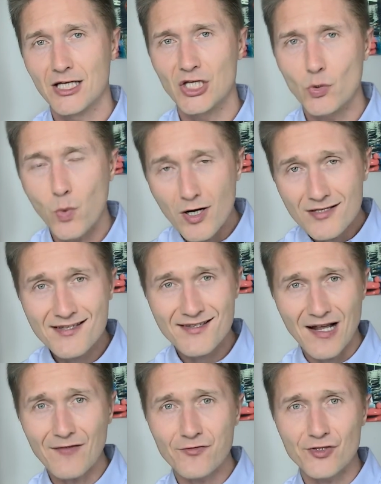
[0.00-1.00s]
You want
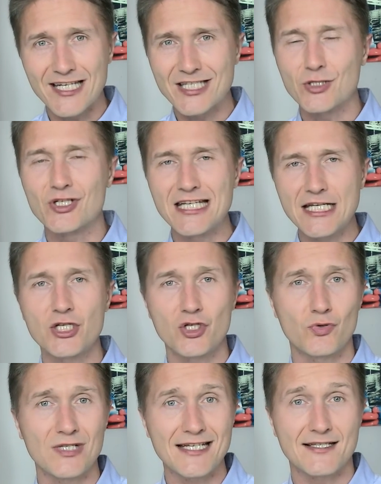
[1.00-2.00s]
suffering to teach
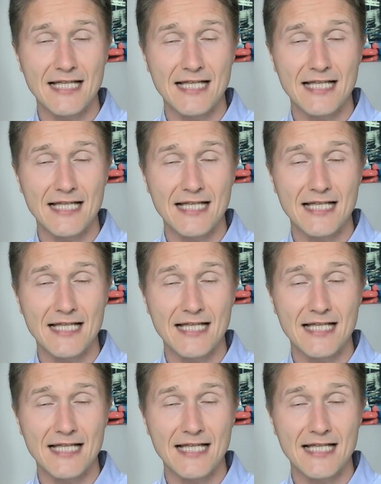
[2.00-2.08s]
you these